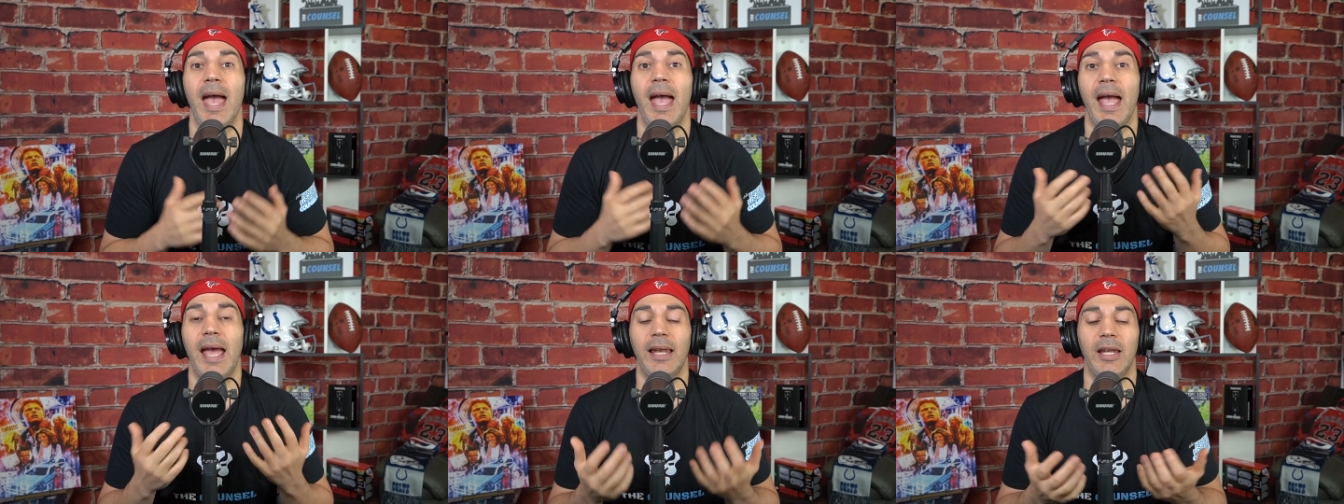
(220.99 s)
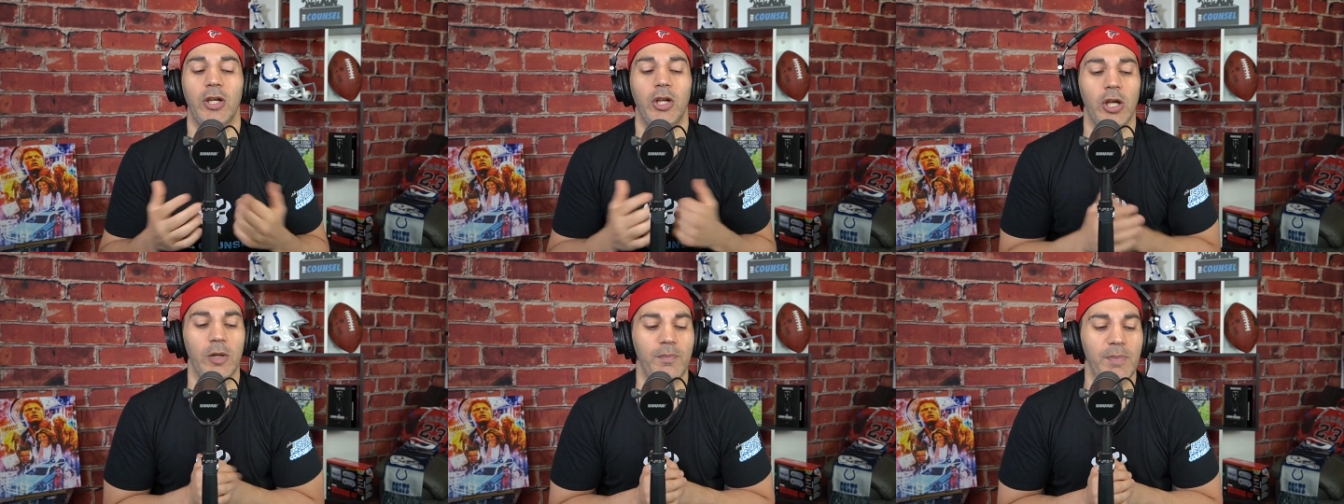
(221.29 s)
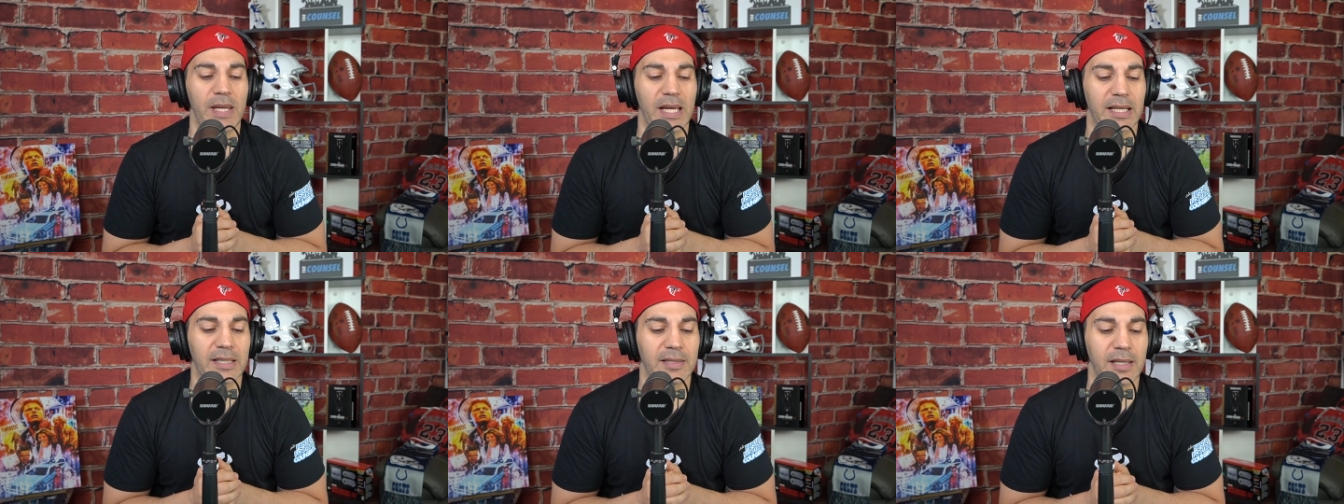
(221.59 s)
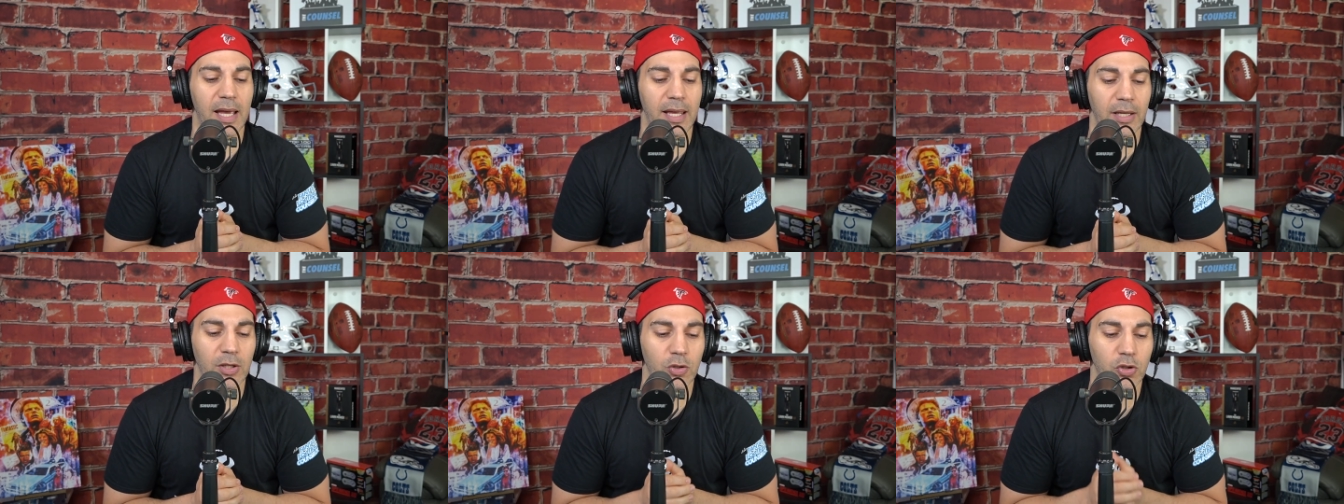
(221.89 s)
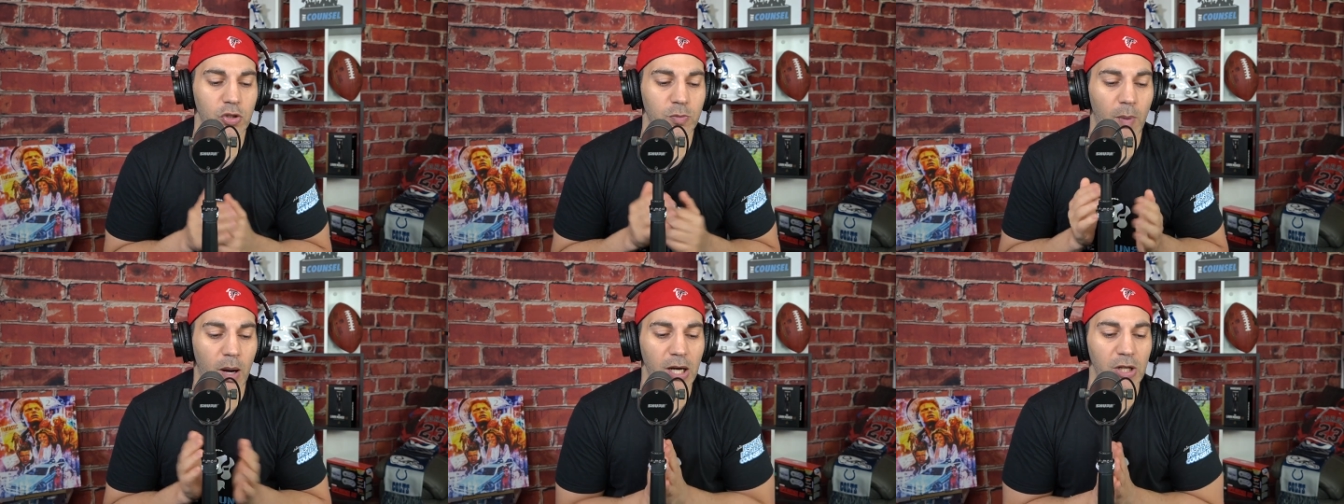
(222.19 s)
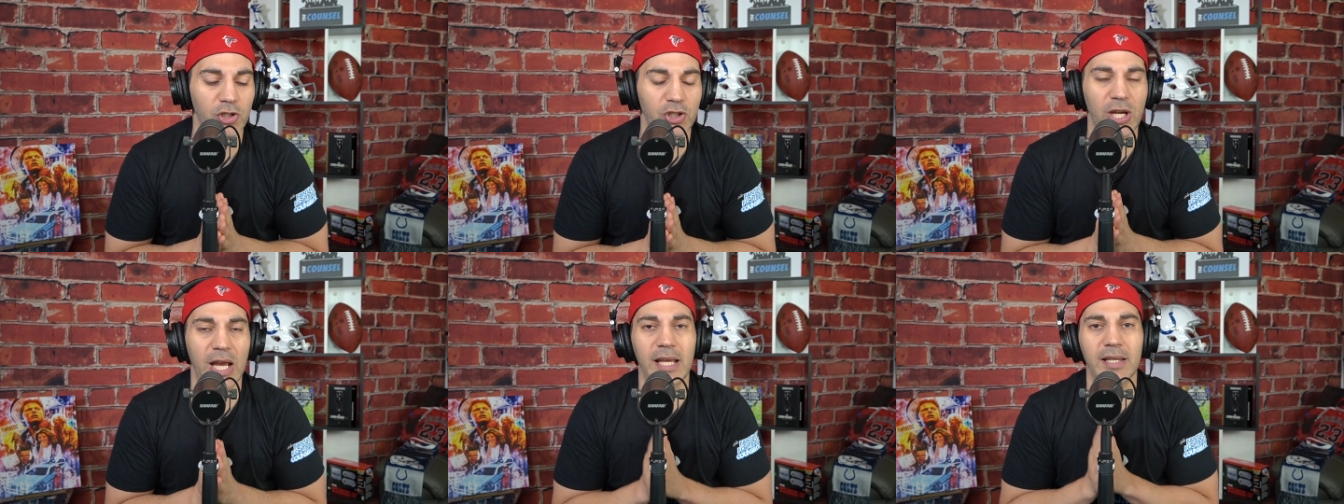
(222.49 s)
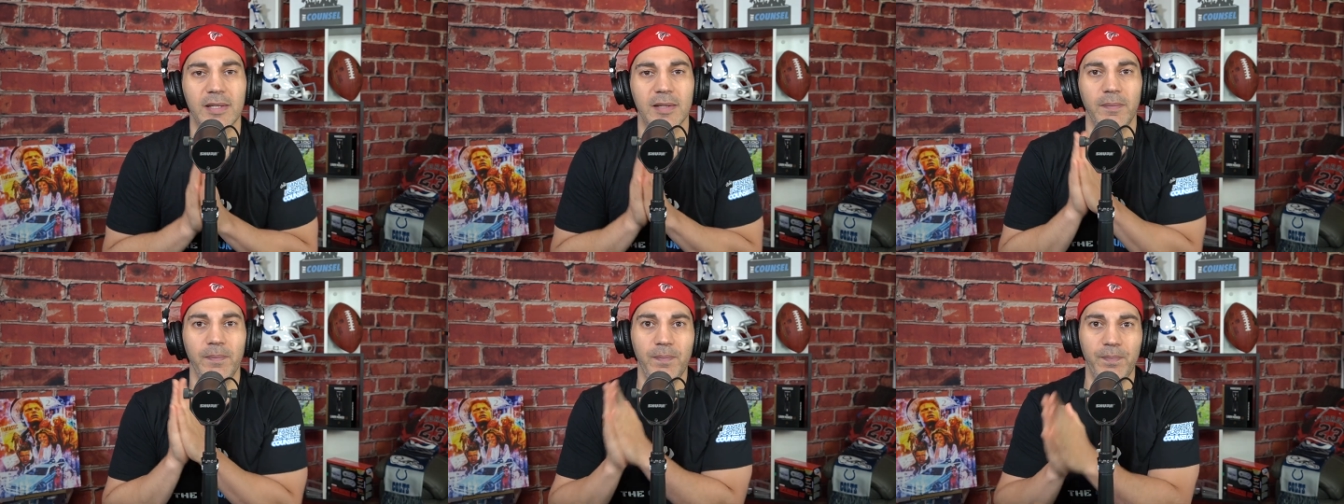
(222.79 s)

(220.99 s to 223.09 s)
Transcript: and it could be exciting. So Jamar Chase,